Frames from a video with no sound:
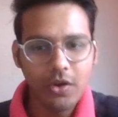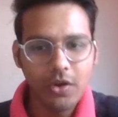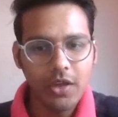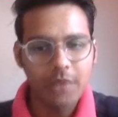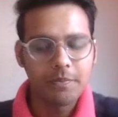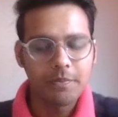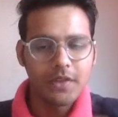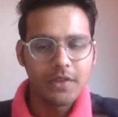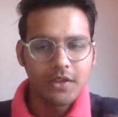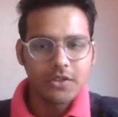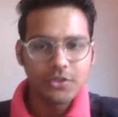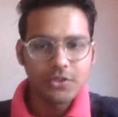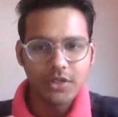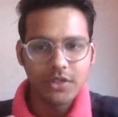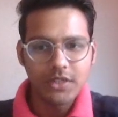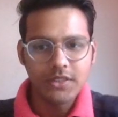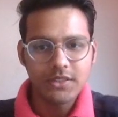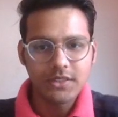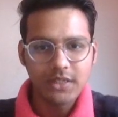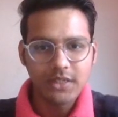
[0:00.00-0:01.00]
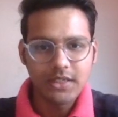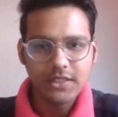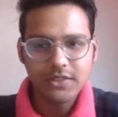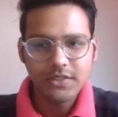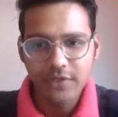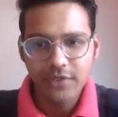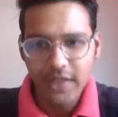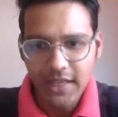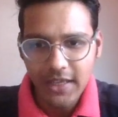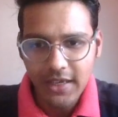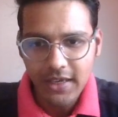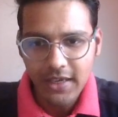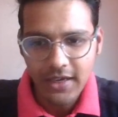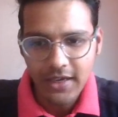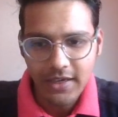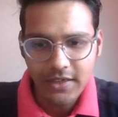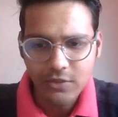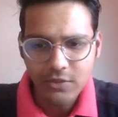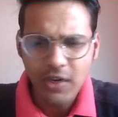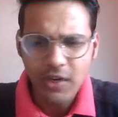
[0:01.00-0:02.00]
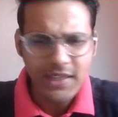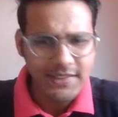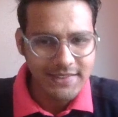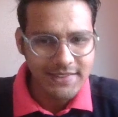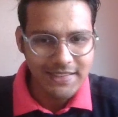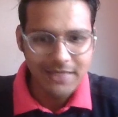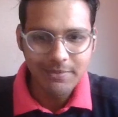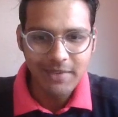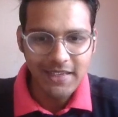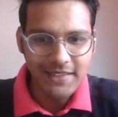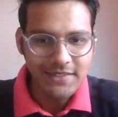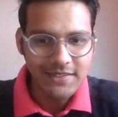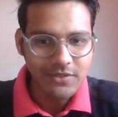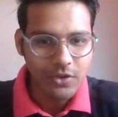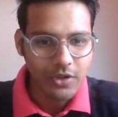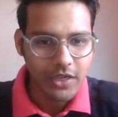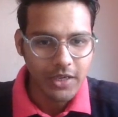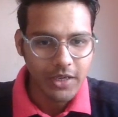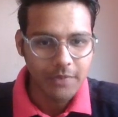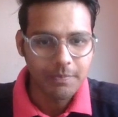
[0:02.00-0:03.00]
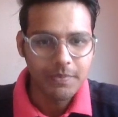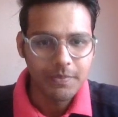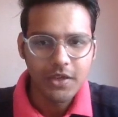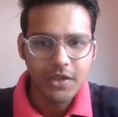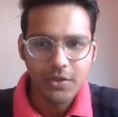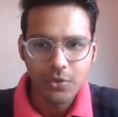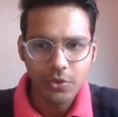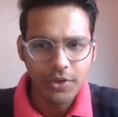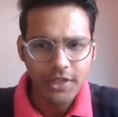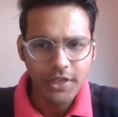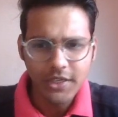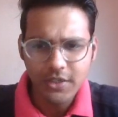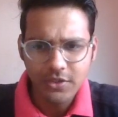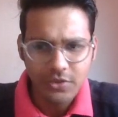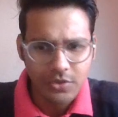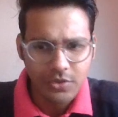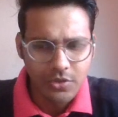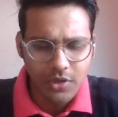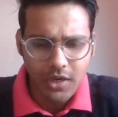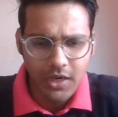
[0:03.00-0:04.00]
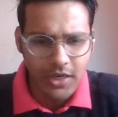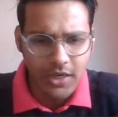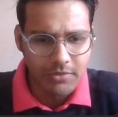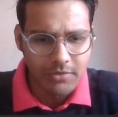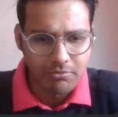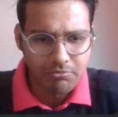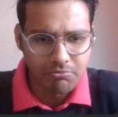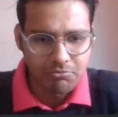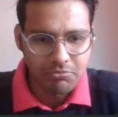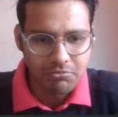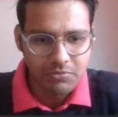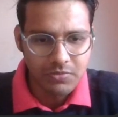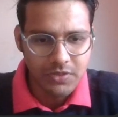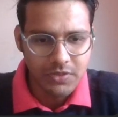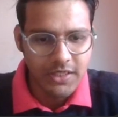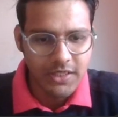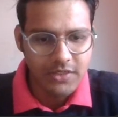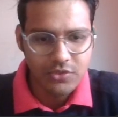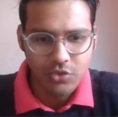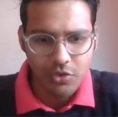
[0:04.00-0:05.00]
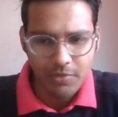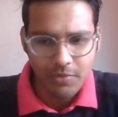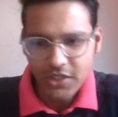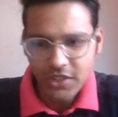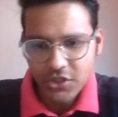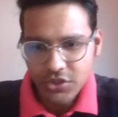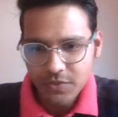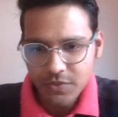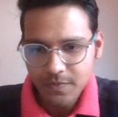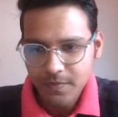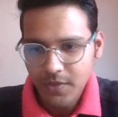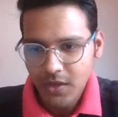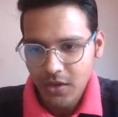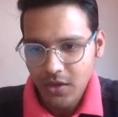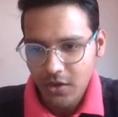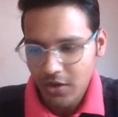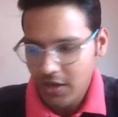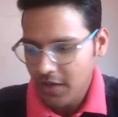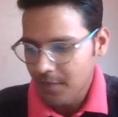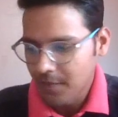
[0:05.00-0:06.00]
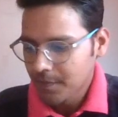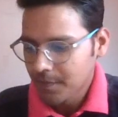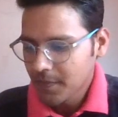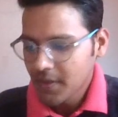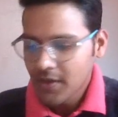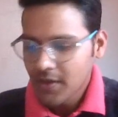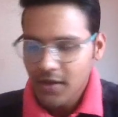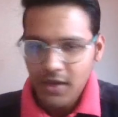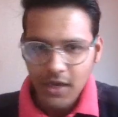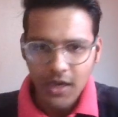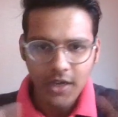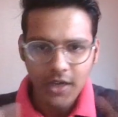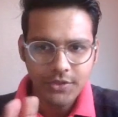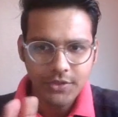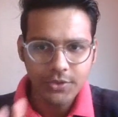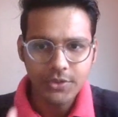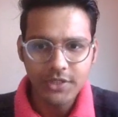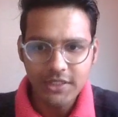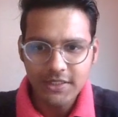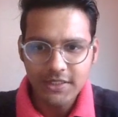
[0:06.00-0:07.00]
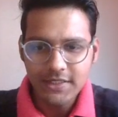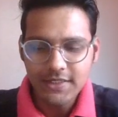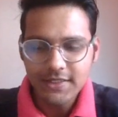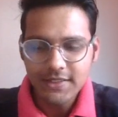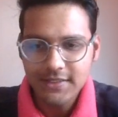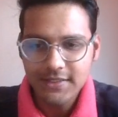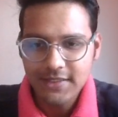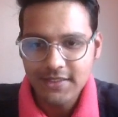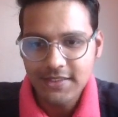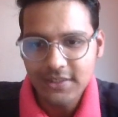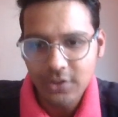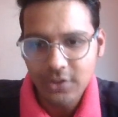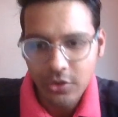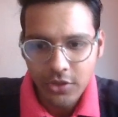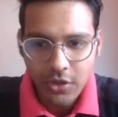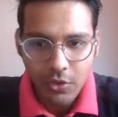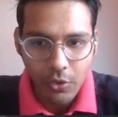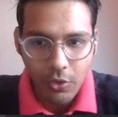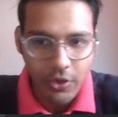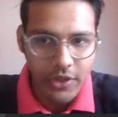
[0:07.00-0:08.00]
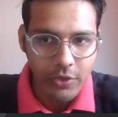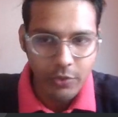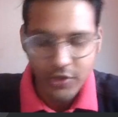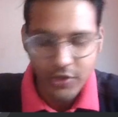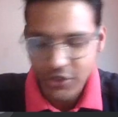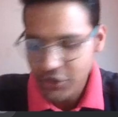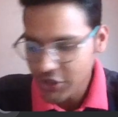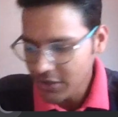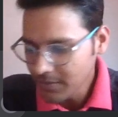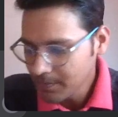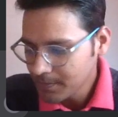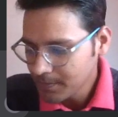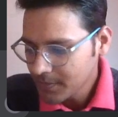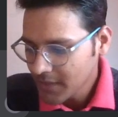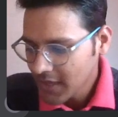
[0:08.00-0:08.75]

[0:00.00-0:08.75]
Okay, so it's very quite seamless. Okay, no need to think so much. Okay, so this is on the coding question.